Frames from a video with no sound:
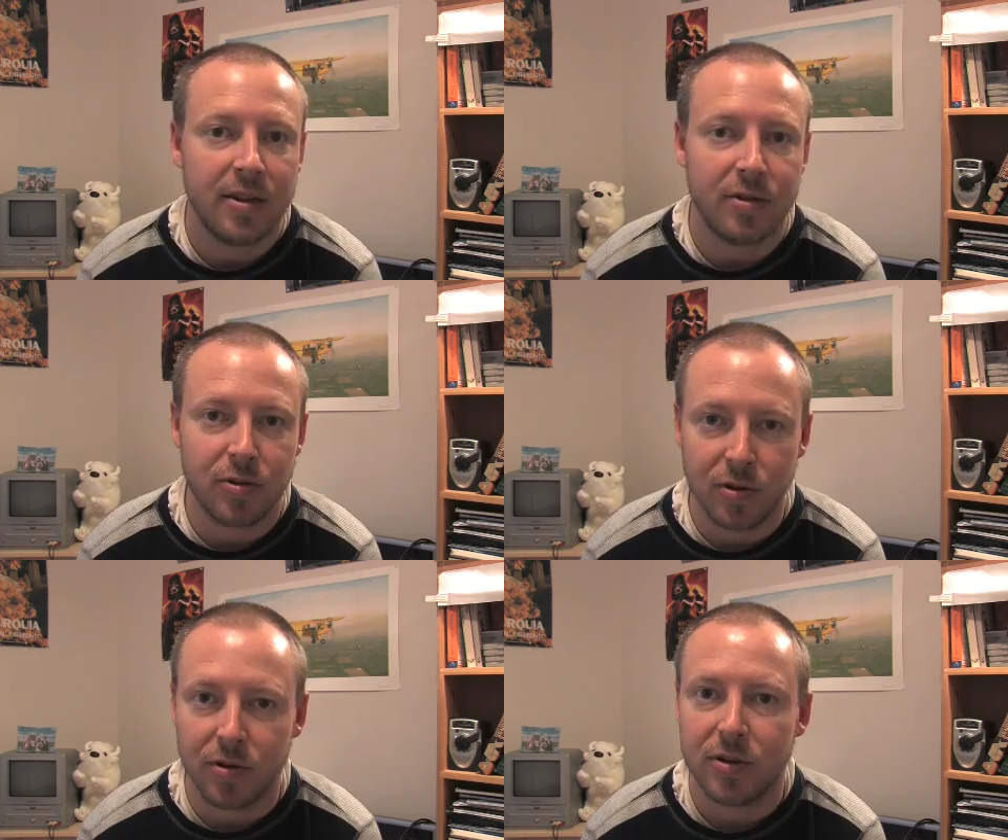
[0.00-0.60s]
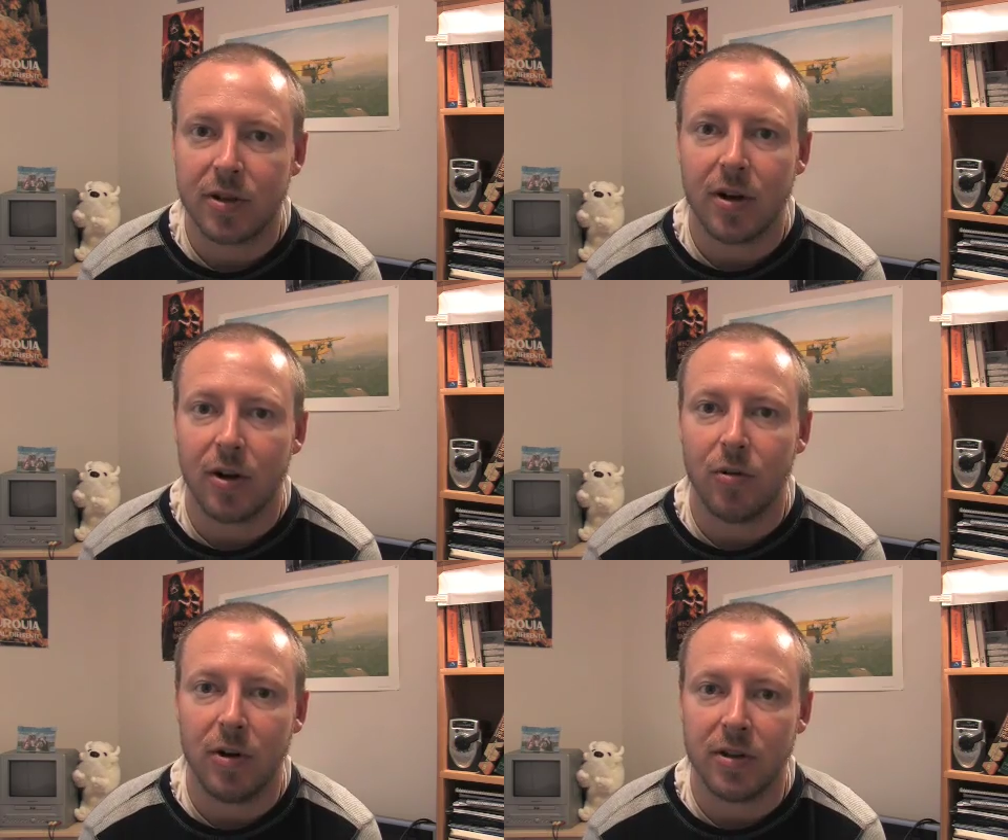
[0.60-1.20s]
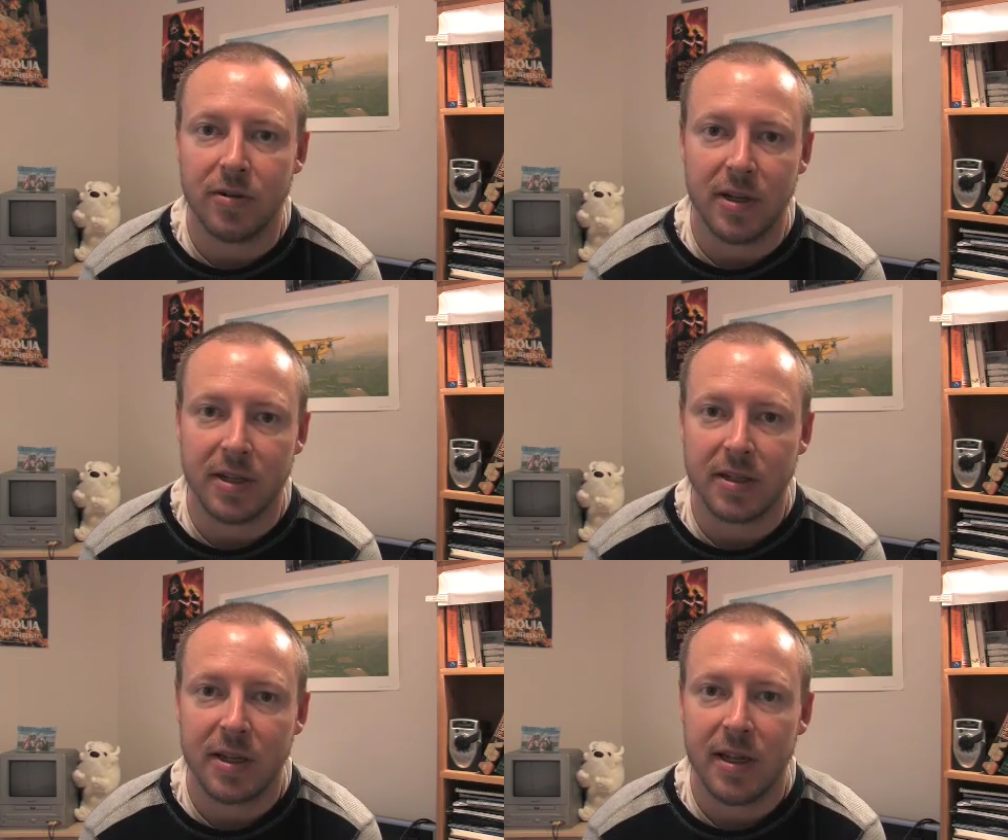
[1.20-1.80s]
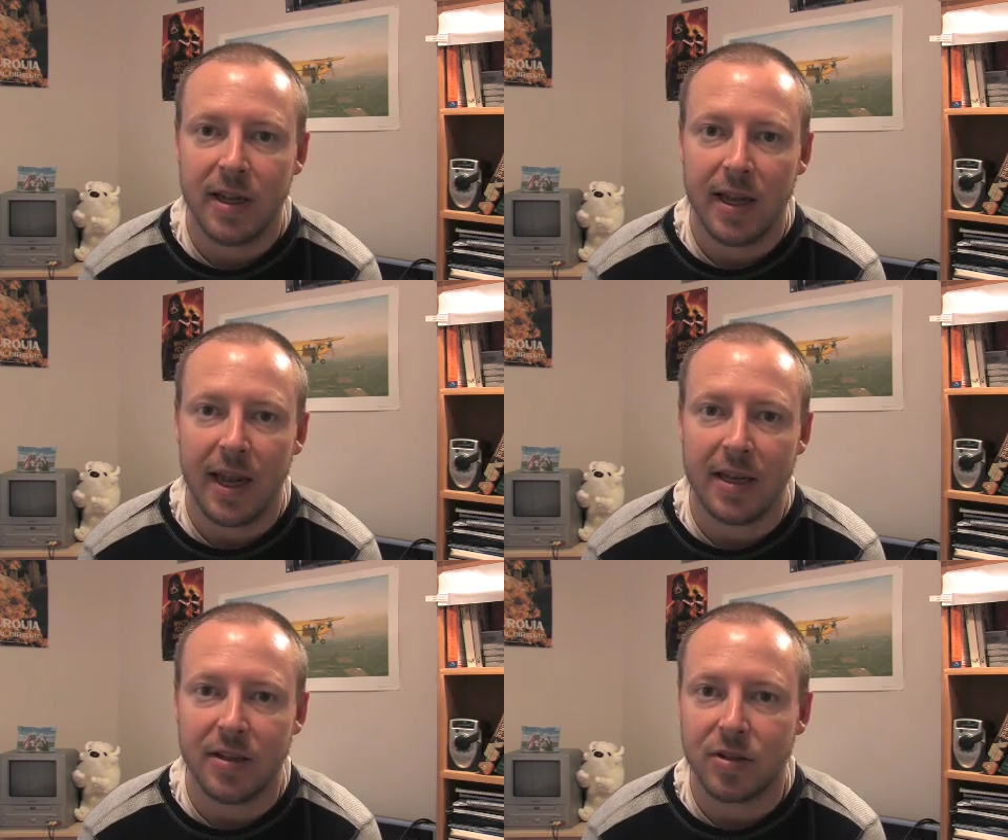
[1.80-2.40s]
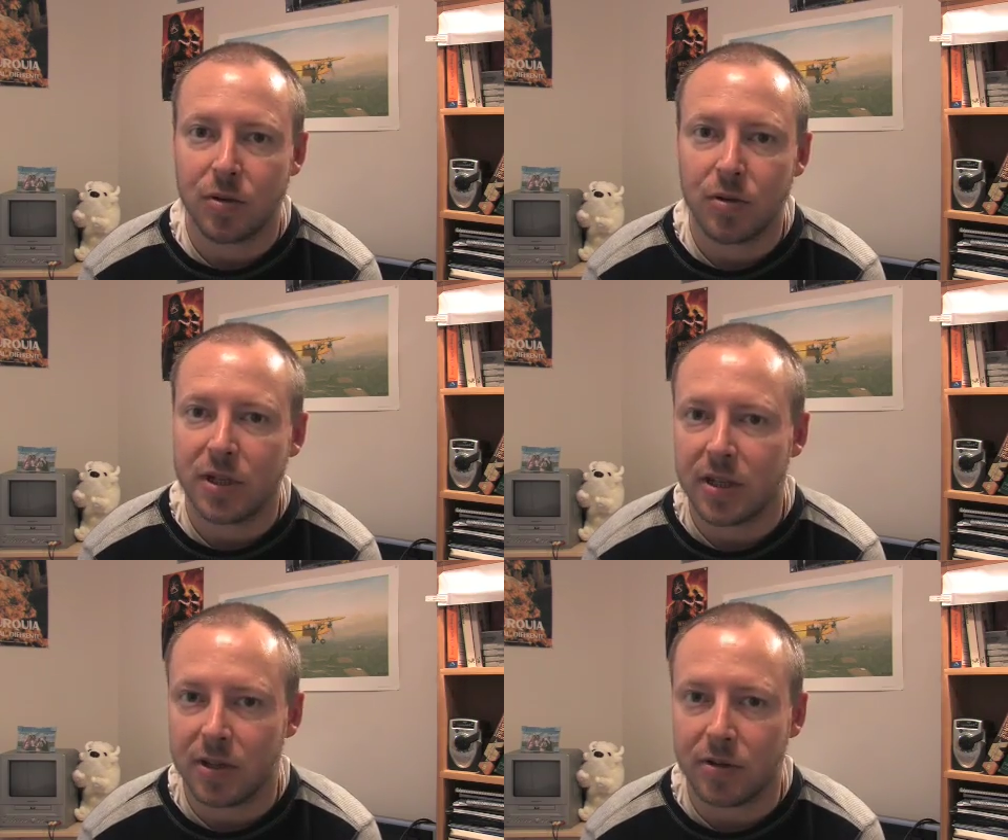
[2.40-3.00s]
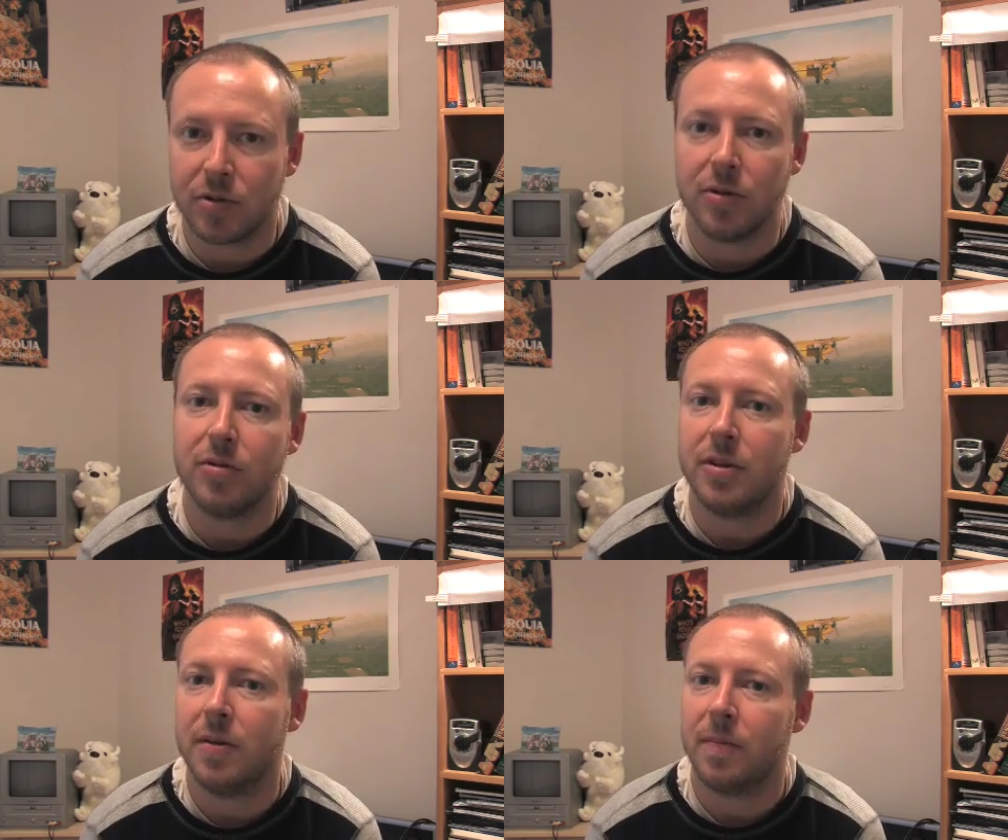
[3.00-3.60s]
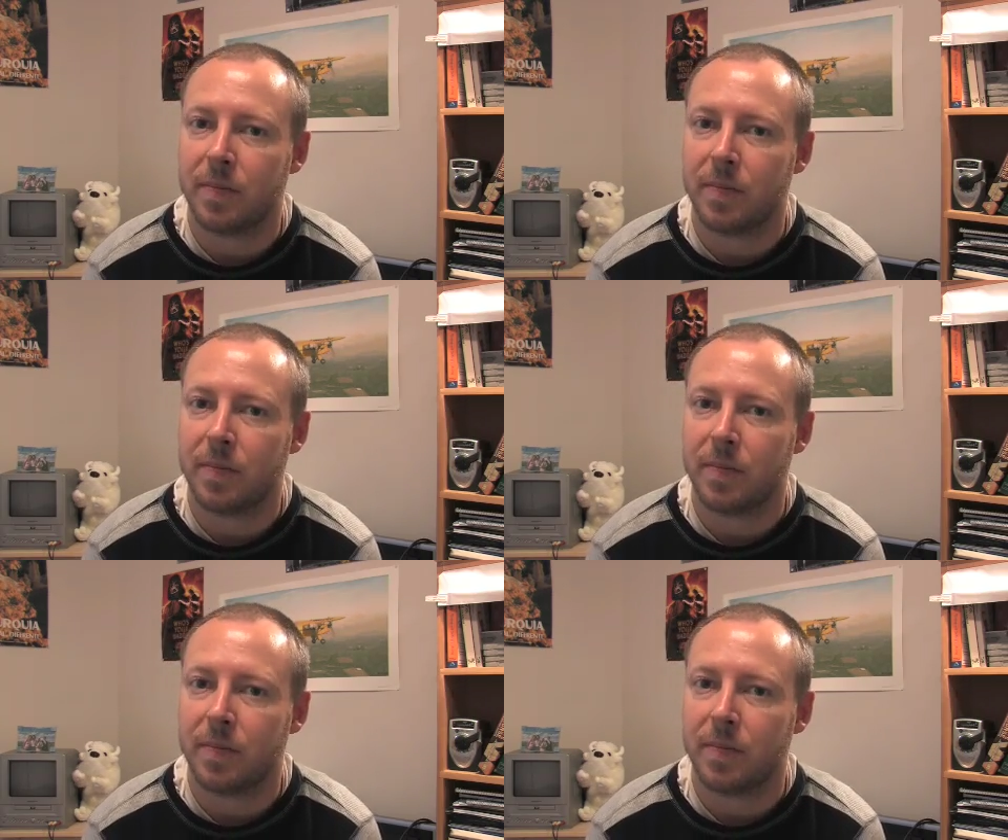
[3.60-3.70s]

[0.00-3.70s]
the truth or whether it's a distortion of the truth